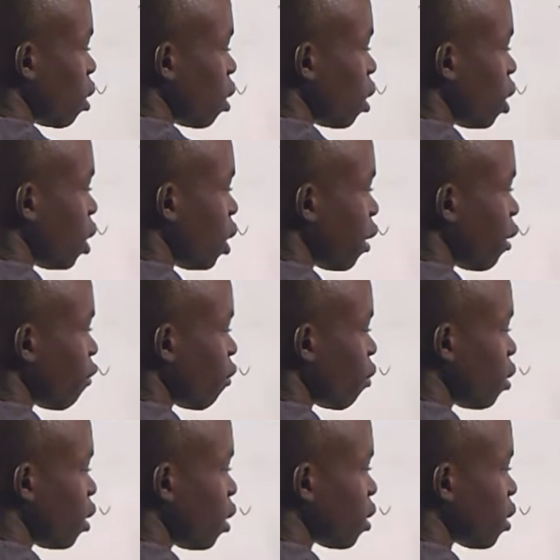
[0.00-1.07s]
and then for
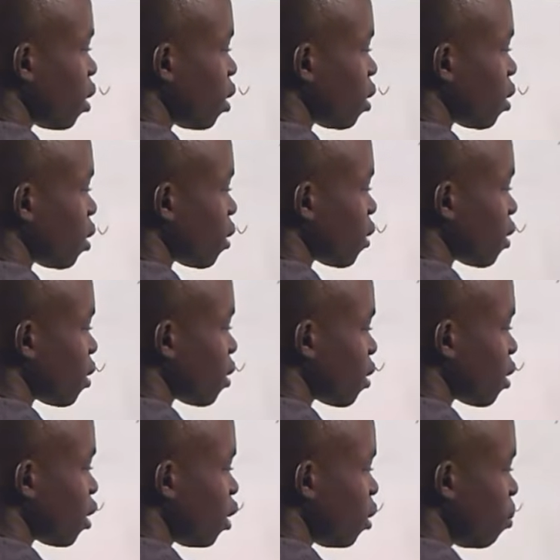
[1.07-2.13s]
this is
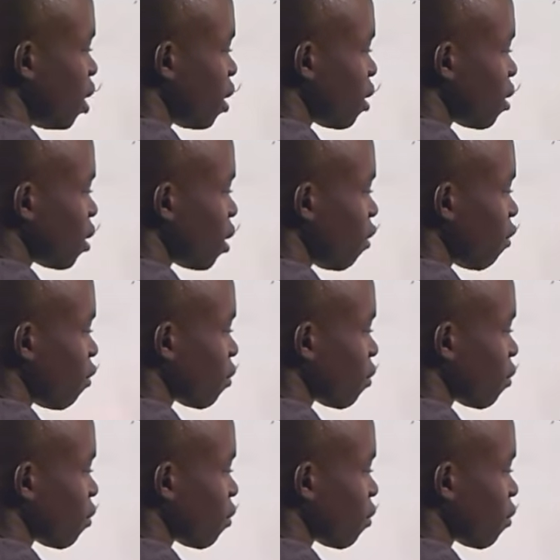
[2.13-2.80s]
steam itself.